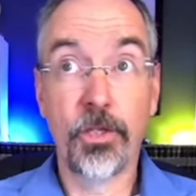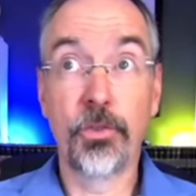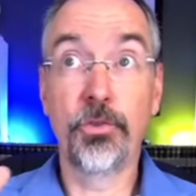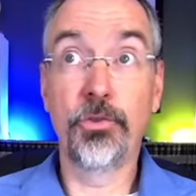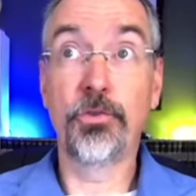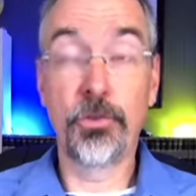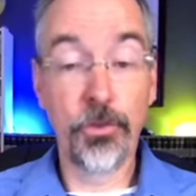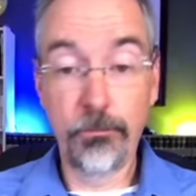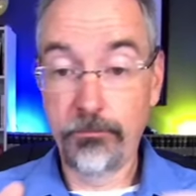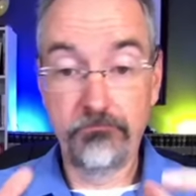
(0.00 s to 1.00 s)

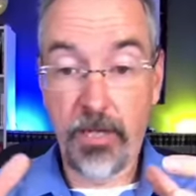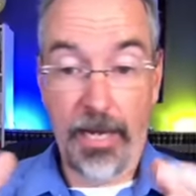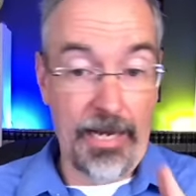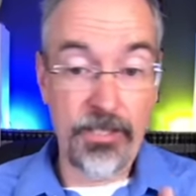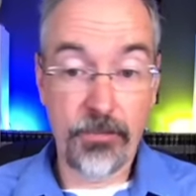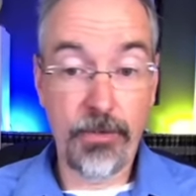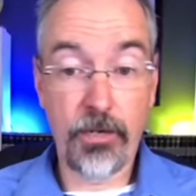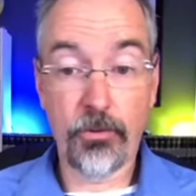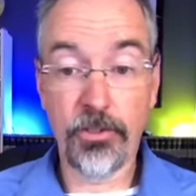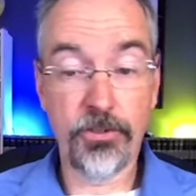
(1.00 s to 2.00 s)
YouTube has the
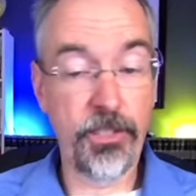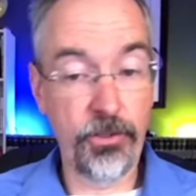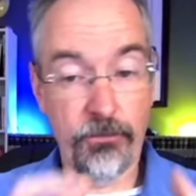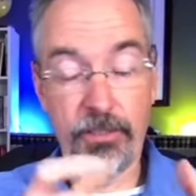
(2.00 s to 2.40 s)
power to say you're